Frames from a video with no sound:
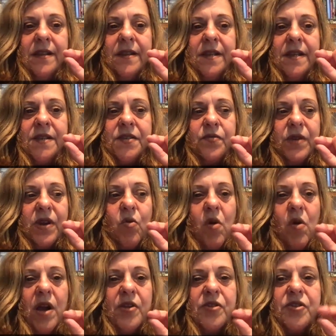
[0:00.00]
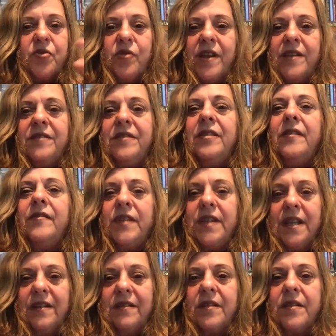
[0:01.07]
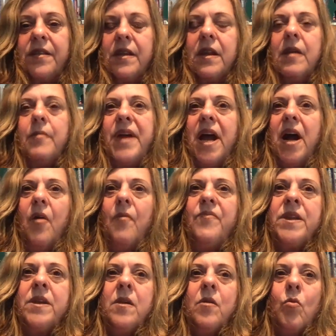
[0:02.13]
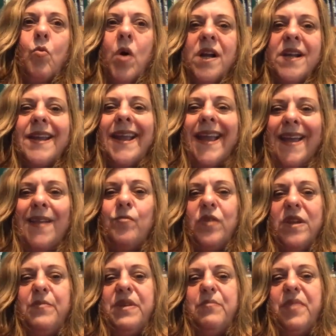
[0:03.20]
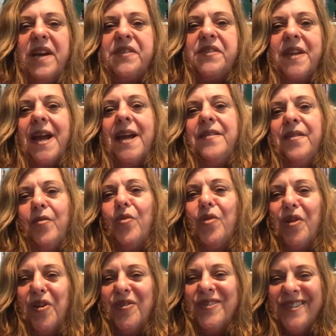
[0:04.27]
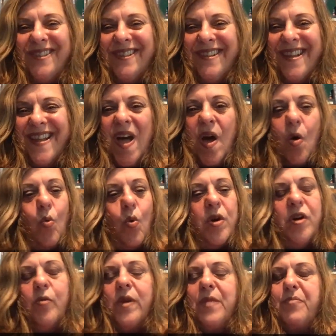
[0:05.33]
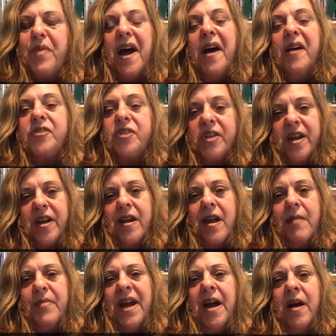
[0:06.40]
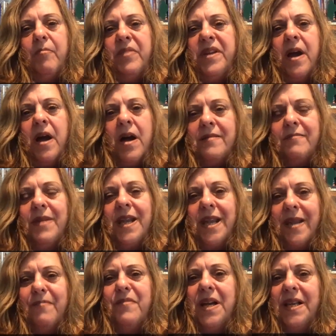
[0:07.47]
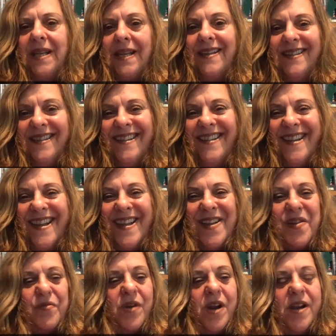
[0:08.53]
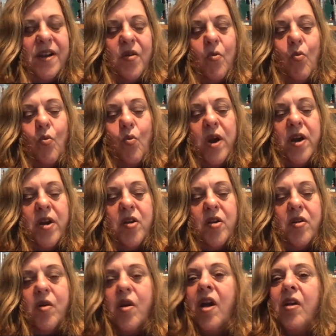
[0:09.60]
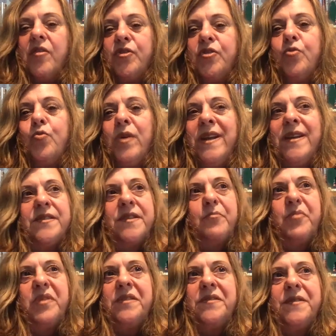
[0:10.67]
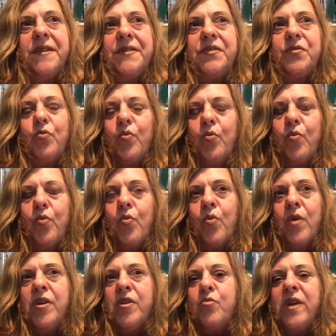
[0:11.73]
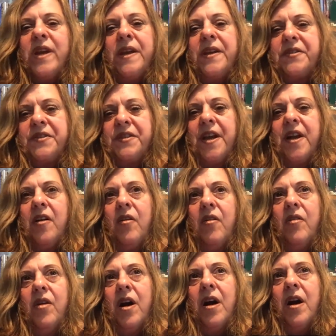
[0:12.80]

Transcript: This requires creativity to think about what can we be best at in the world? What are we passionate about beyond making money, right? Where do we as a business, where do we excel